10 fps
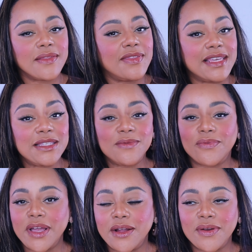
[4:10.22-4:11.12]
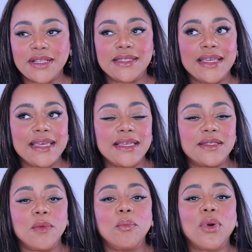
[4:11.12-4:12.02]
This fragrance
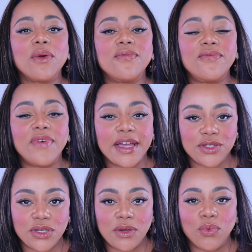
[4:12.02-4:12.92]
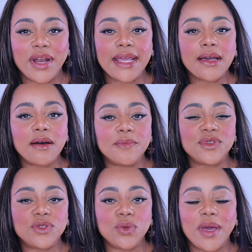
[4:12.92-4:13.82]
is perfection when it
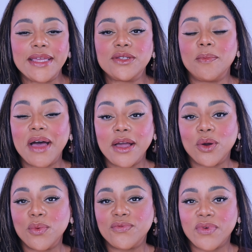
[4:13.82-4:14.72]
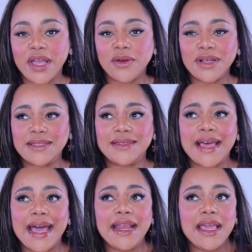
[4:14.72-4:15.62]
comes to a tobacco fragrance
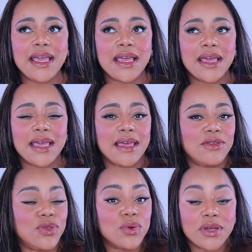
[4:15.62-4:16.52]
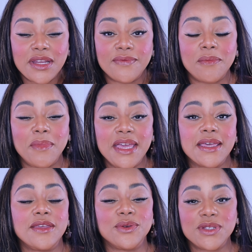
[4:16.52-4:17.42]
that you could even make
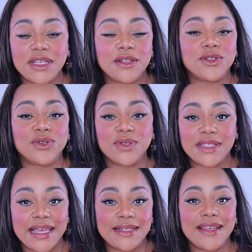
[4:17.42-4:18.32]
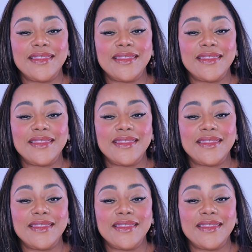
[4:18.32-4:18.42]
it your signature scent.